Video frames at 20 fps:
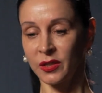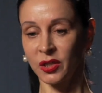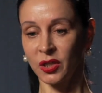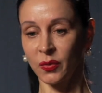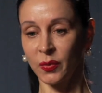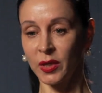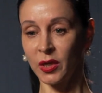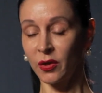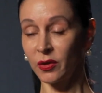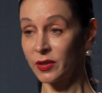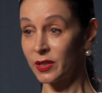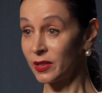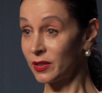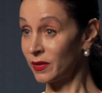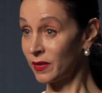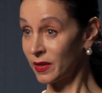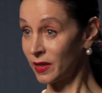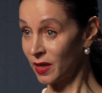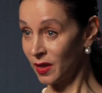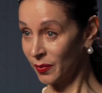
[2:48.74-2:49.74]
So we looked
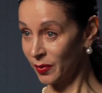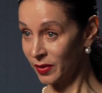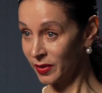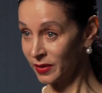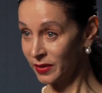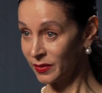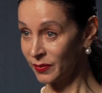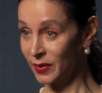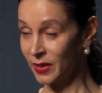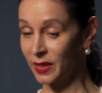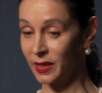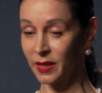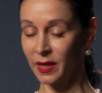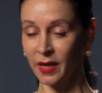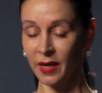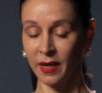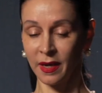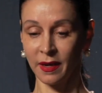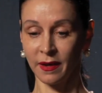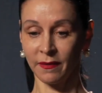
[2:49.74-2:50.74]
into the operas. We
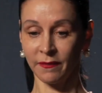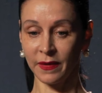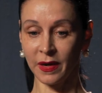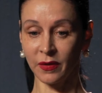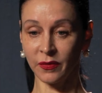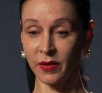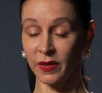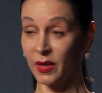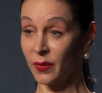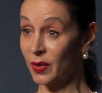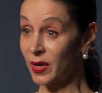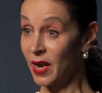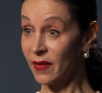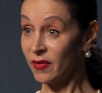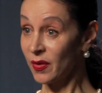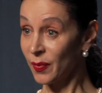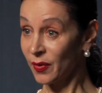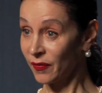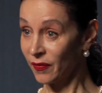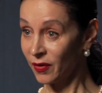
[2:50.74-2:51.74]
found that they were
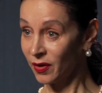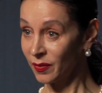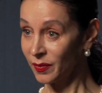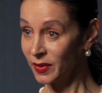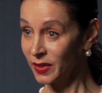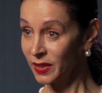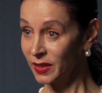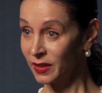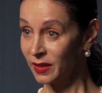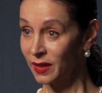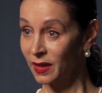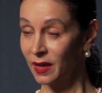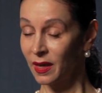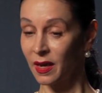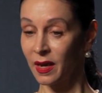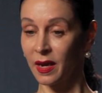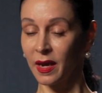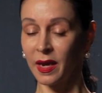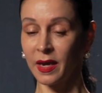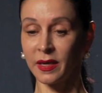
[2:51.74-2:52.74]
never performed,
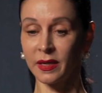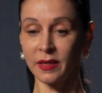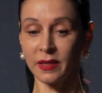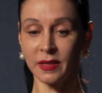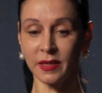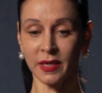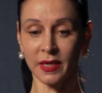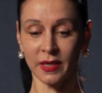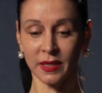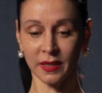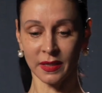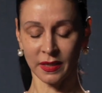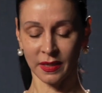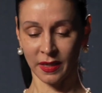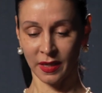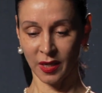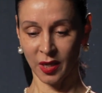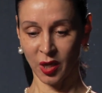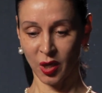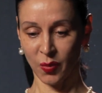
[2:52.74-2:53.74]
and uh,
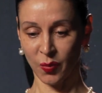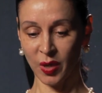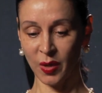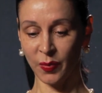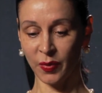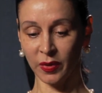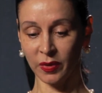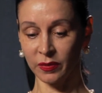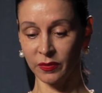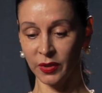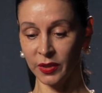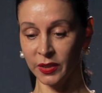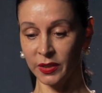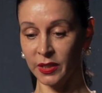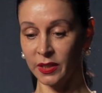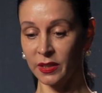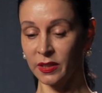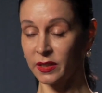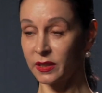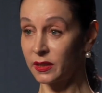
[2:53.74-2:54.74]
people just
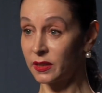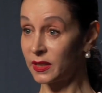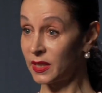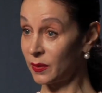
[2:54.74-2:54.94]
didn't